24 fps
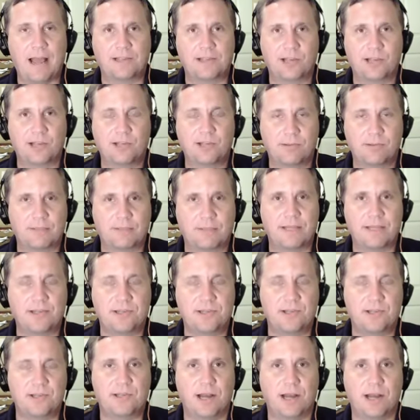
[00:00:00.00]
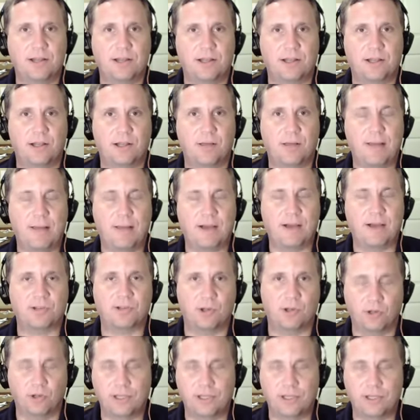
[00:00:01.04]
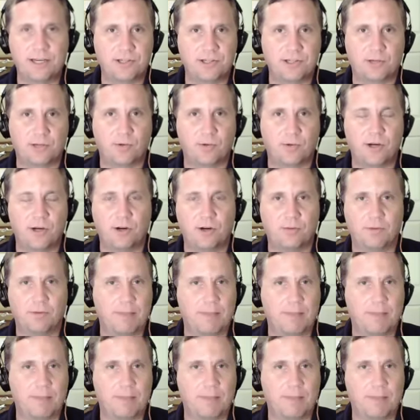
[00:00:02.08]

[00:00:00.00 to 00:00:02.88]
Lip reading: I saw some things he's done in the clubhouse early in his career,